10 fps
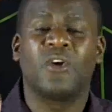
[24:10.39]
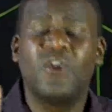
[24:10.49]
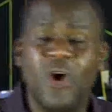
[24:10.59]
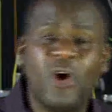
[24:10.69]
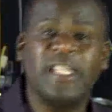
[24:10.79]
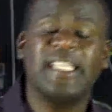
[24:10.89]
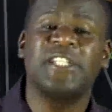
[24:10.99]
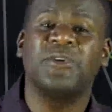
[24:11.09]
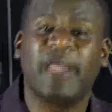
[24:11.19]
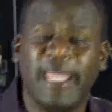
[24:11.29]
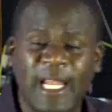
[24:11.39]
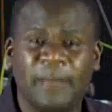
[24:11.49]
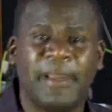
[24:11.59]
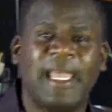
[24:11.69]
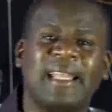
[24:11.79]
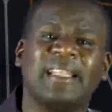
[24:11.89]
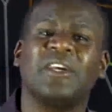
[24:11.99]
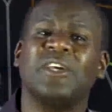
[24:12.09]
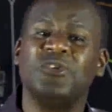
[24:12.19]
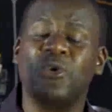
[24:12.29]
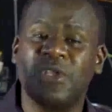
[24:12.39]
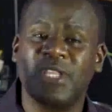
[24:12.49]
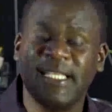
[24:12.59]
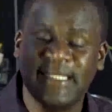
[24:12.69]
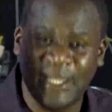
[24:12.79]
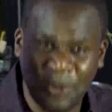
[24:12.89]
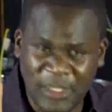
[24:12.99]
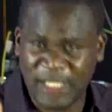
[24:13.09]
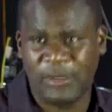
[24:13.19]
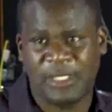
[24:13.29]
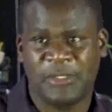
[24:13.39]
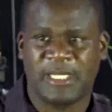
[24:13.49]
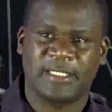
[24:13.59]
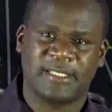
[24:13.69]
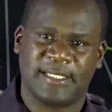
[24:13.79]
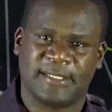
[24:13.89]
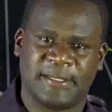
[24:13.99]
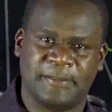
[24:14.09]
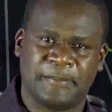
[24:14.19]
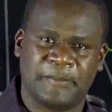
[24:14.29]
God is your help, and you is the only one you can trust.